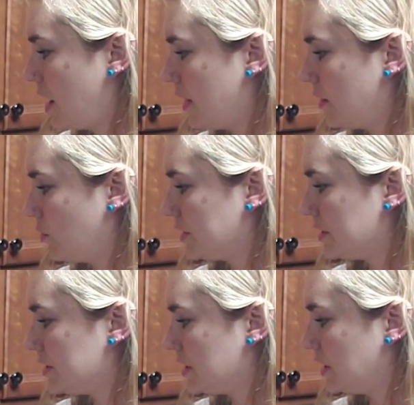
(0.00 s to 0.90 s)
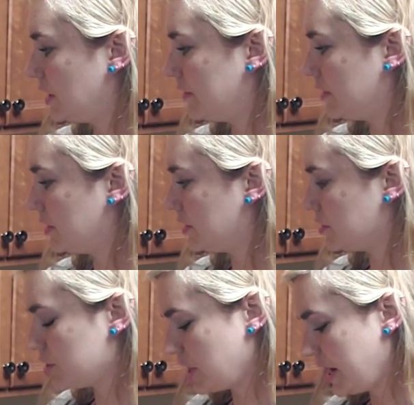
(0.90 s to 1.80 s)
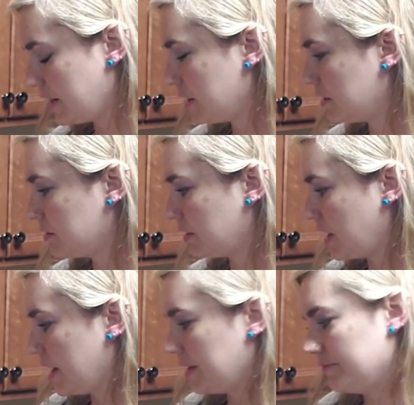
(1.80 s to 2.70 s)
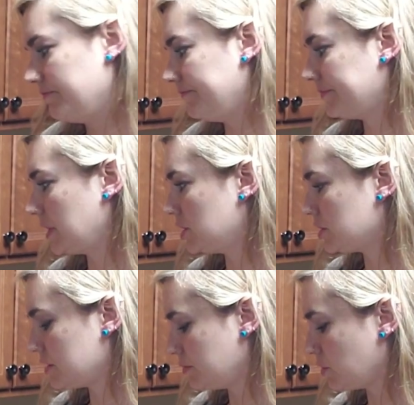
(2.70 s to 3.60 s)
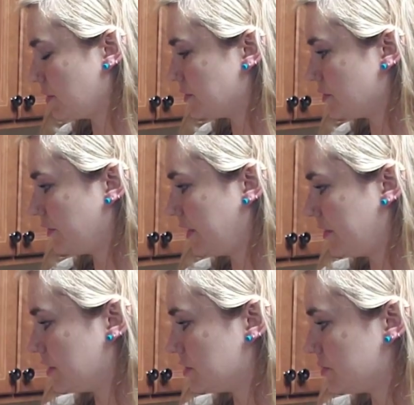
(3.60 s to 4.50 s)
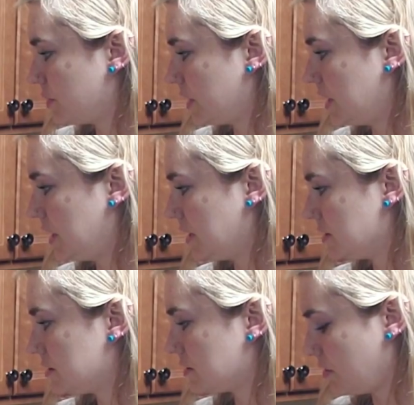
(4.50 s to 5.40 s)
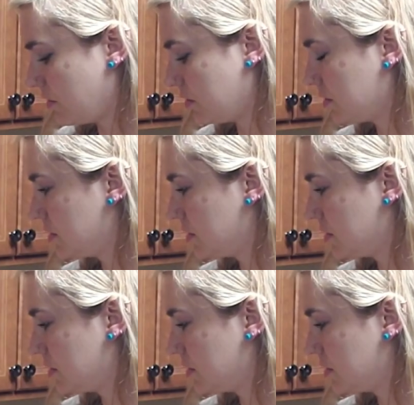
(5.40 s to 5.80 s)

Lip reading: And then once it's in, you give it a little shake, and it just absorbs the flavor. It's pretty neat, so.